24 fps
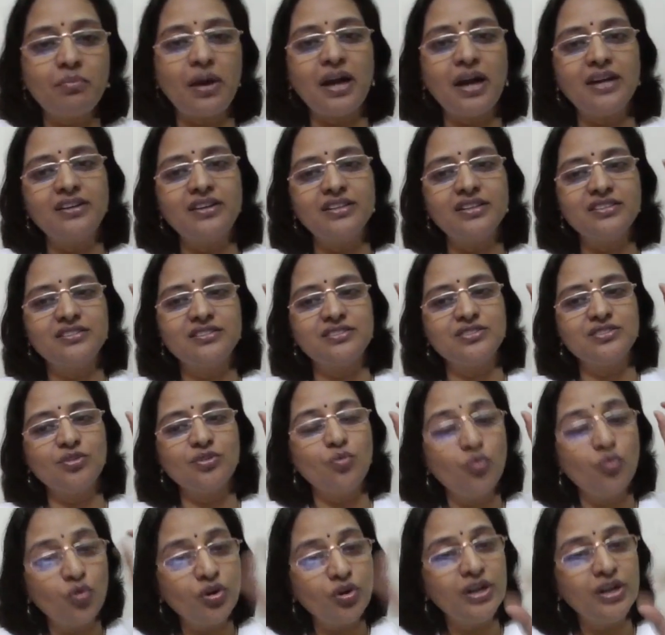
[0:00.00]
part is
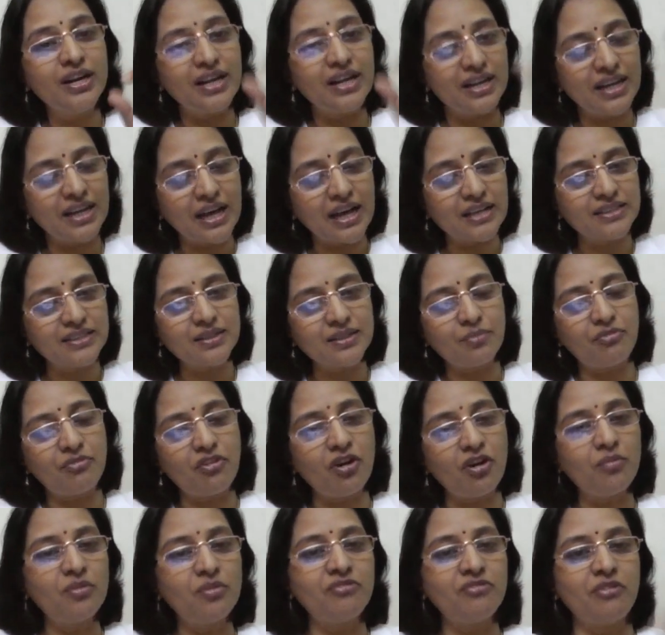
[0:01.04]
wounded and the
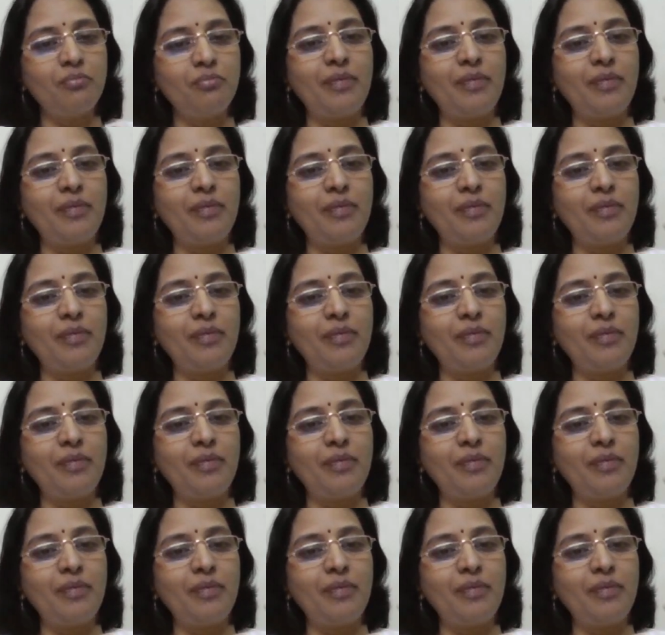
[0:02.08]
form of